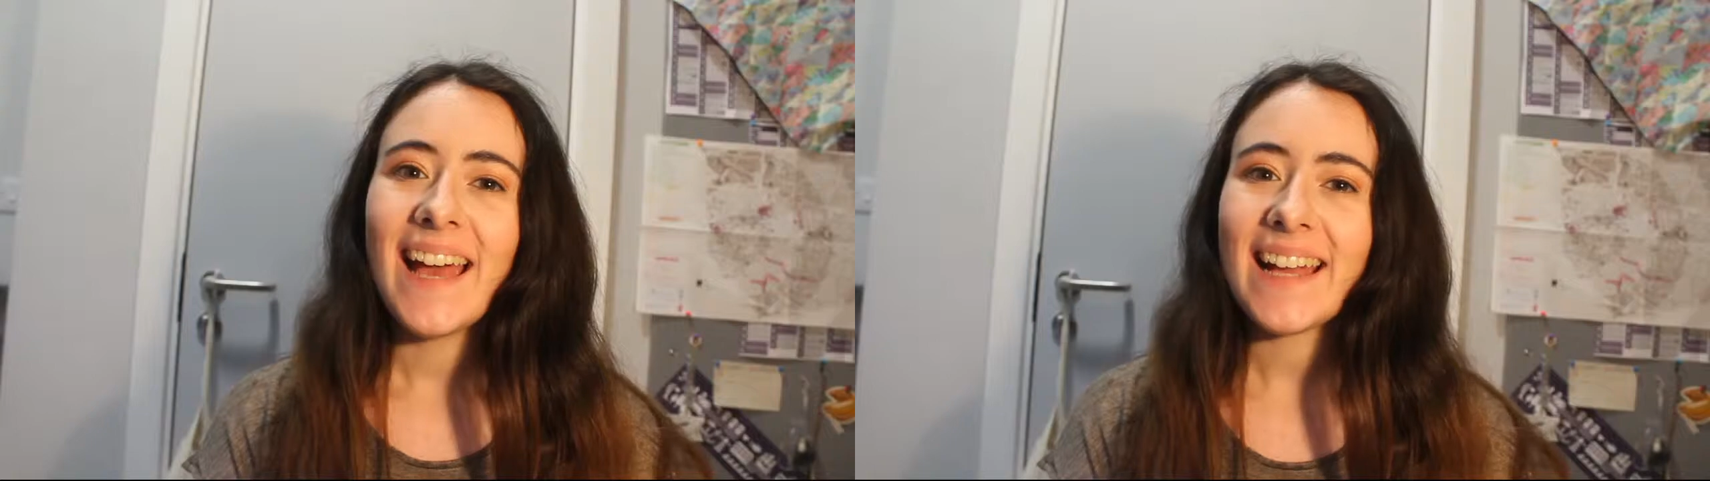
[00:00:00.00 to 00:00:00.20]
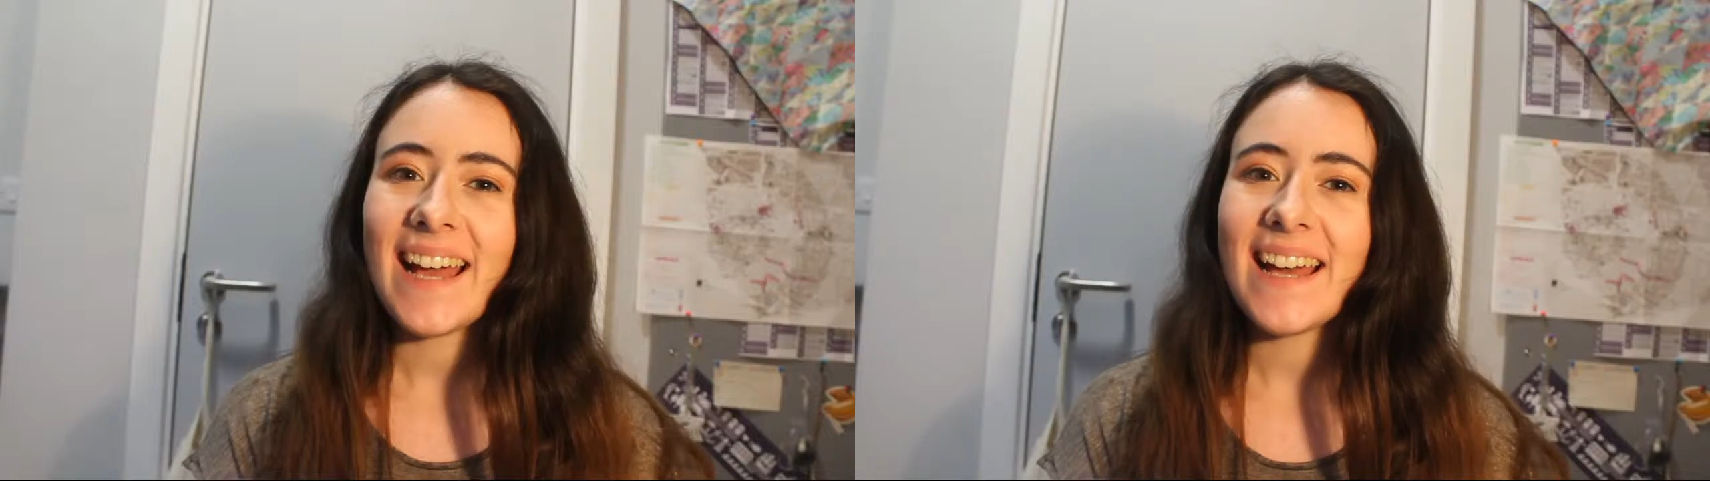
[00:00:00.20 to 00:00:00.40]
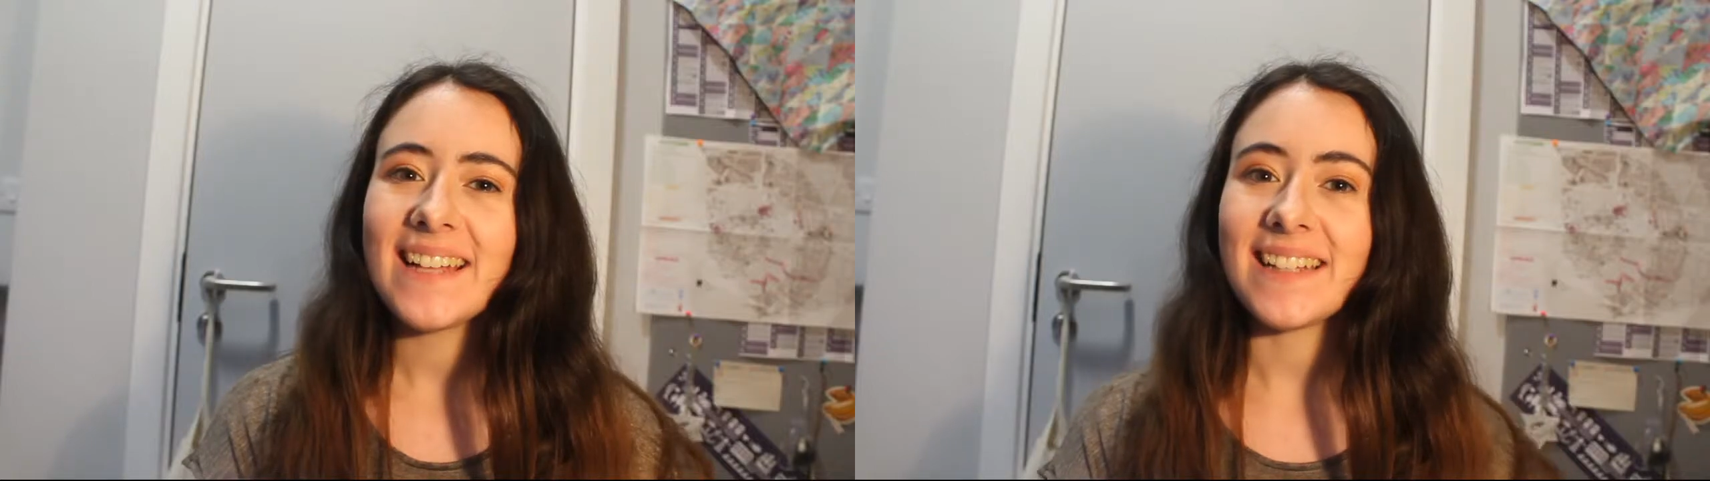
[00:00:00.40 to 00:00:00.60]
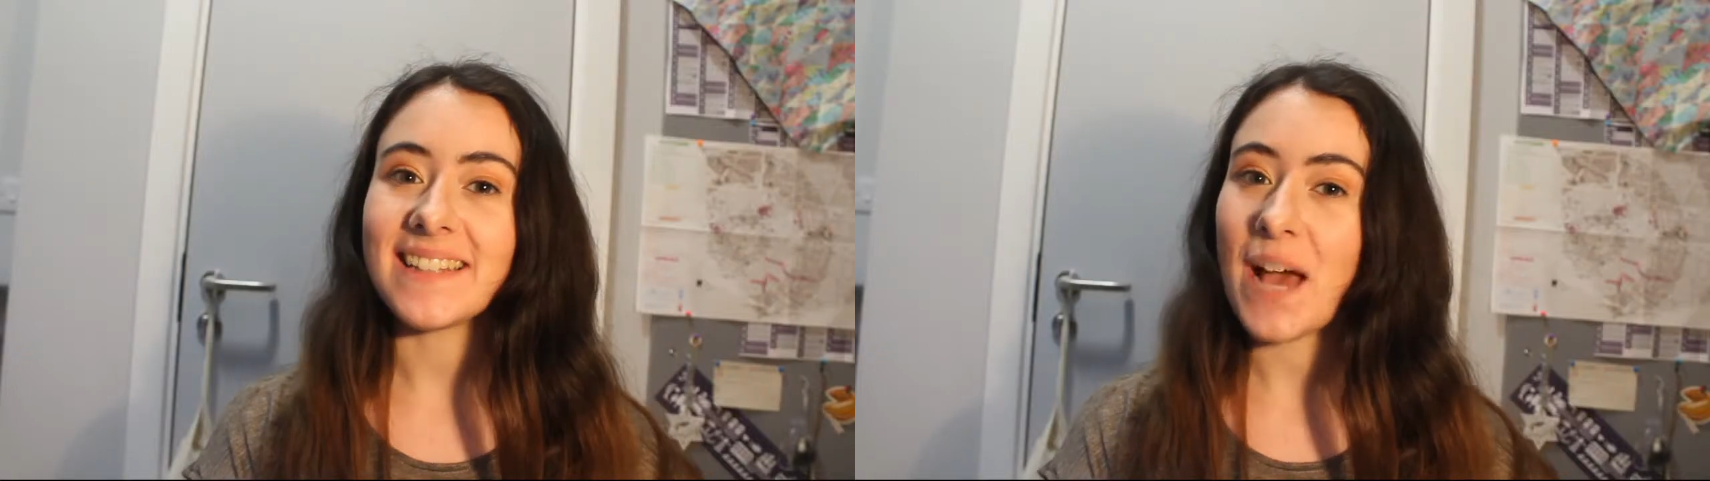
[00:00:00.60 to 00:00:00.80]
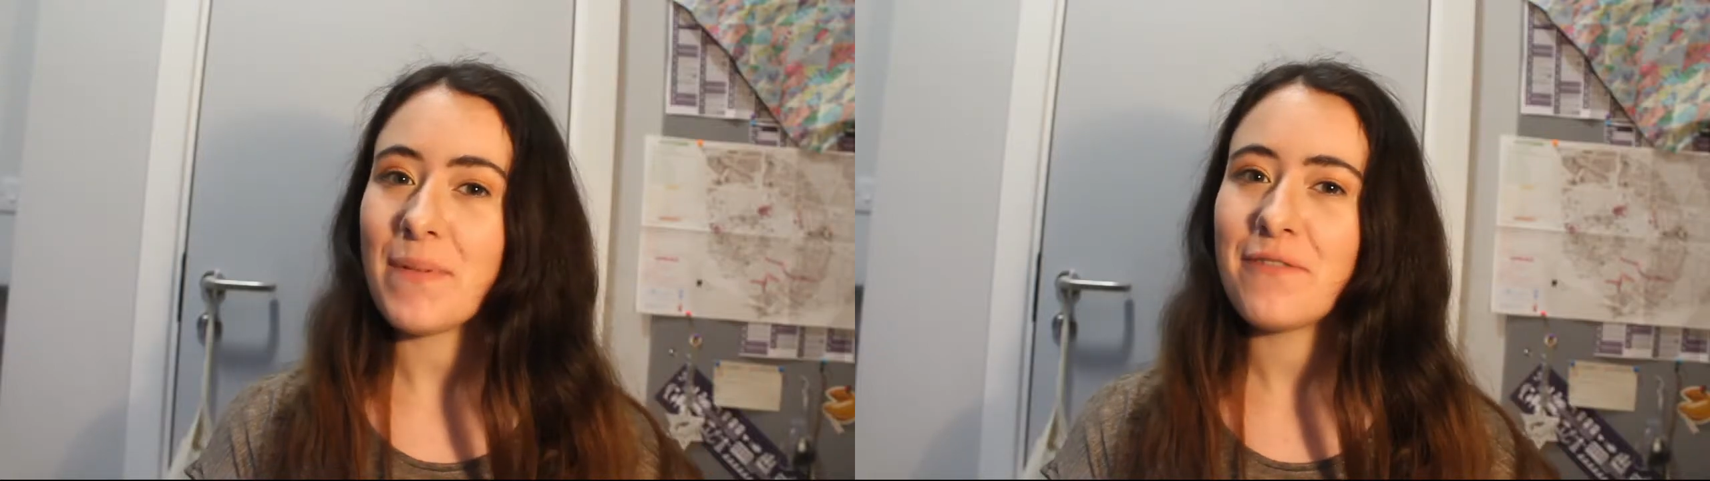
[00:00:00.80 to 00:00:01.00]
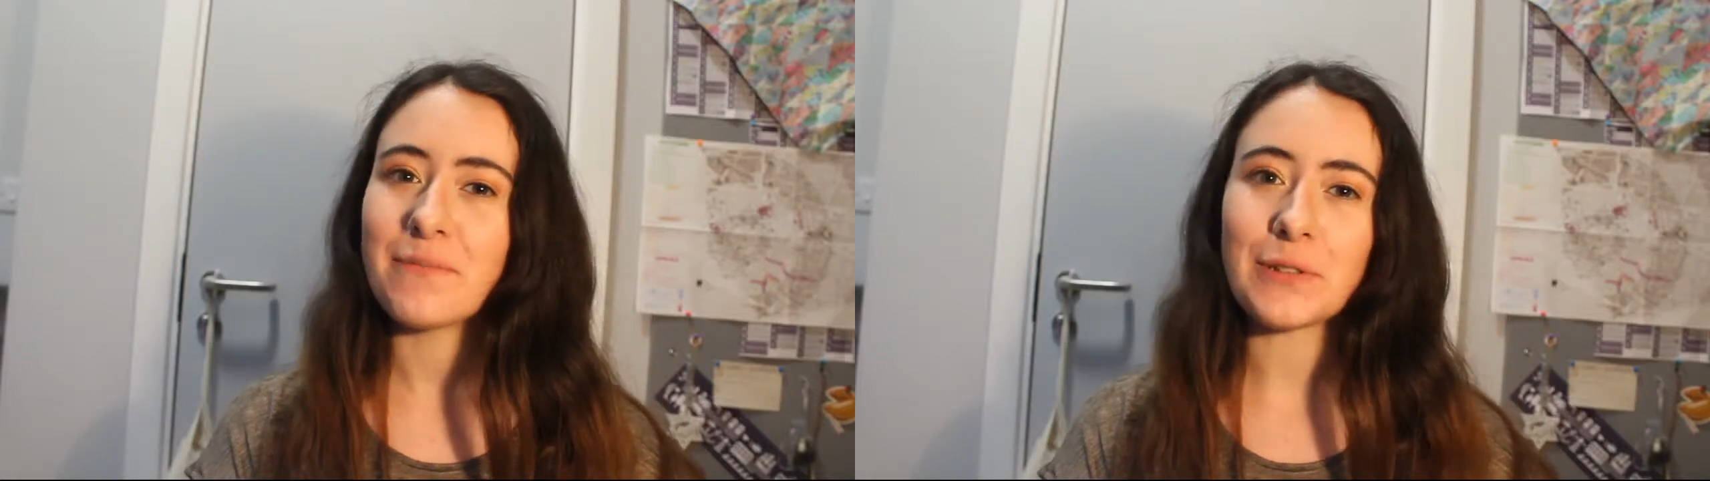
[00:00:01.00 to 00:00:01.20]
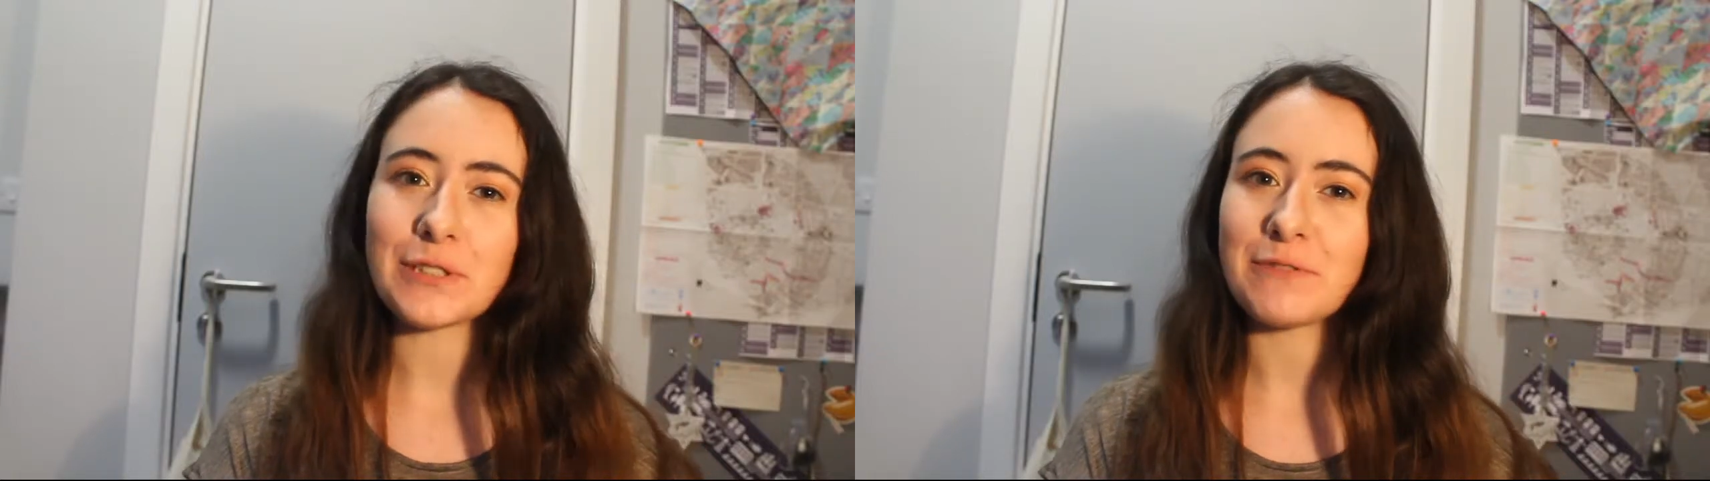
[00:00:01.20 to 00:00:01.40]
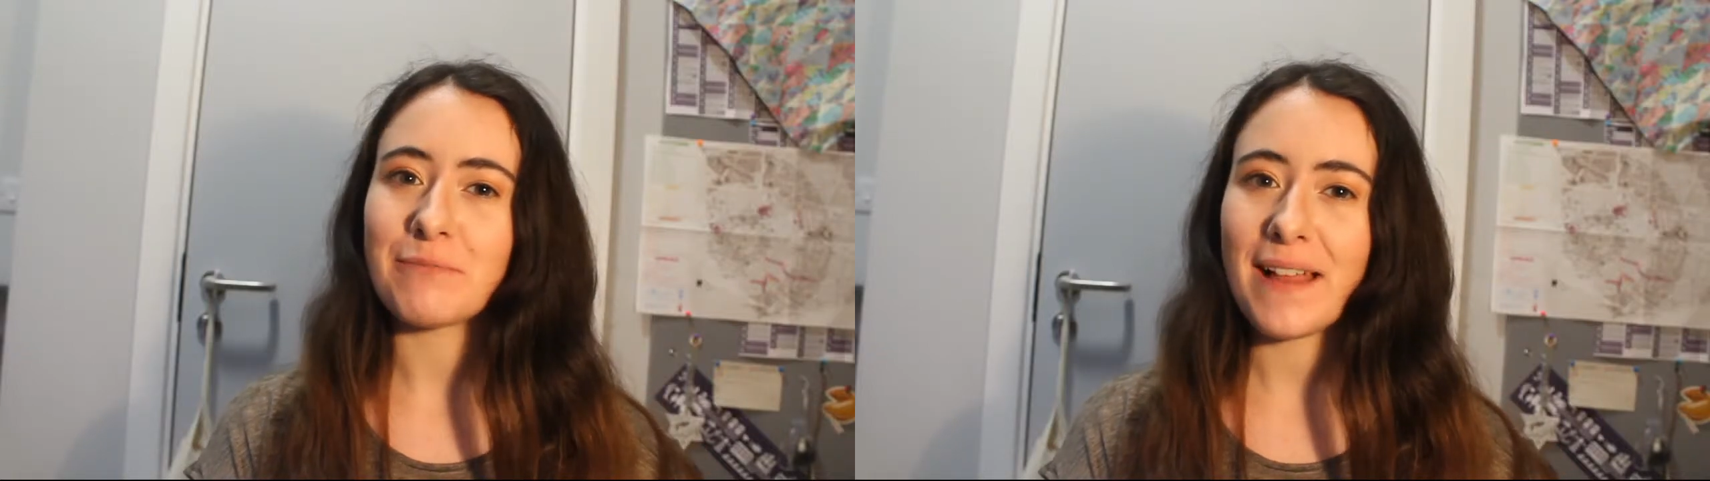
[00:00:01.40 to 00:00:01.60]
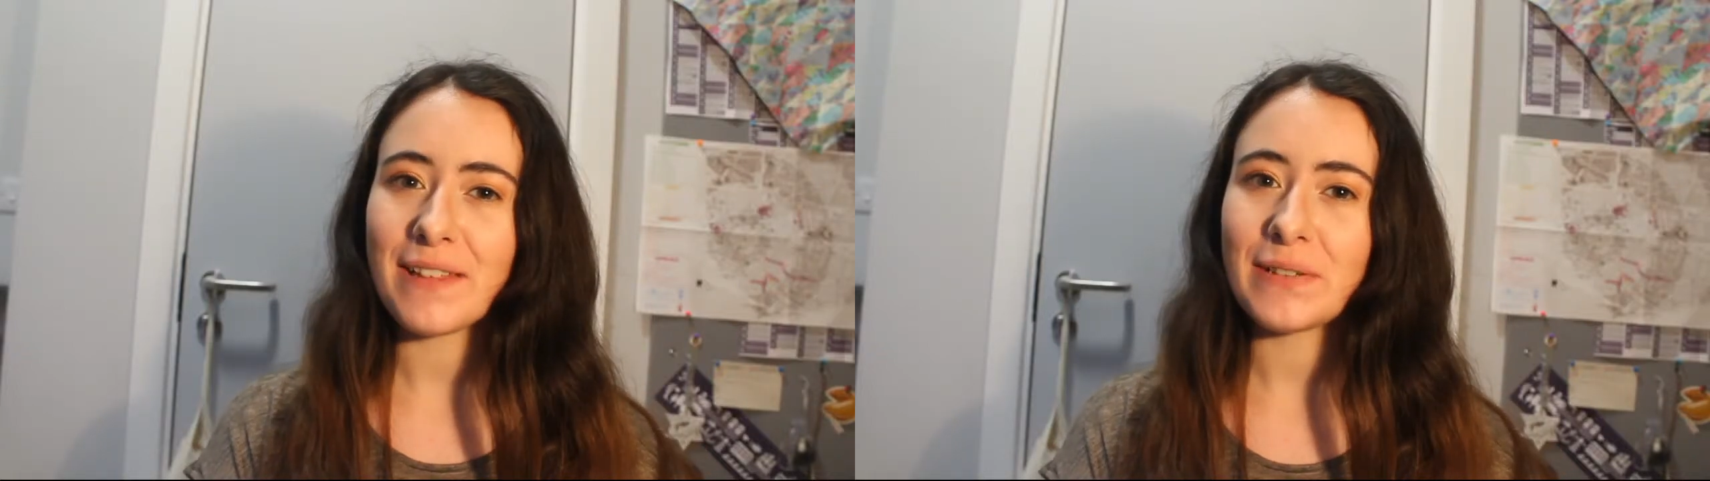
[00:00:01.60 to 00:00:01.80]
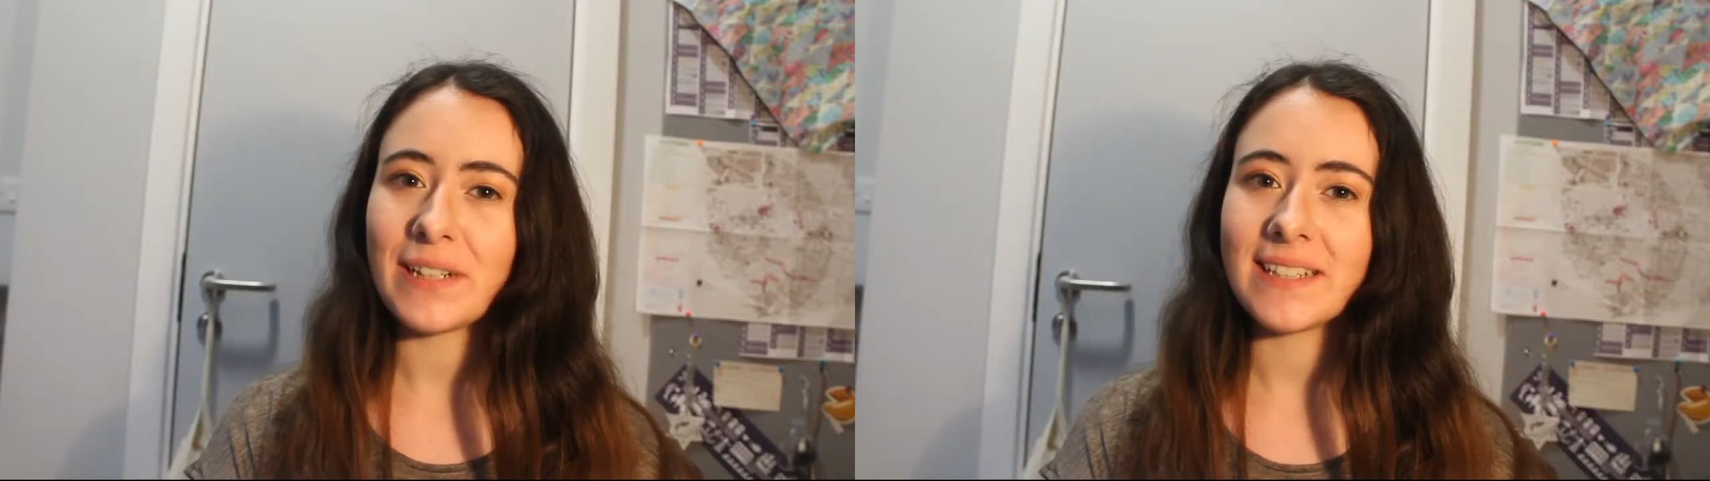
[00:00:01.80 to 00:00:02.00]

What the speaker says: Hey guys, it's Abby from Autumn of Pellinor,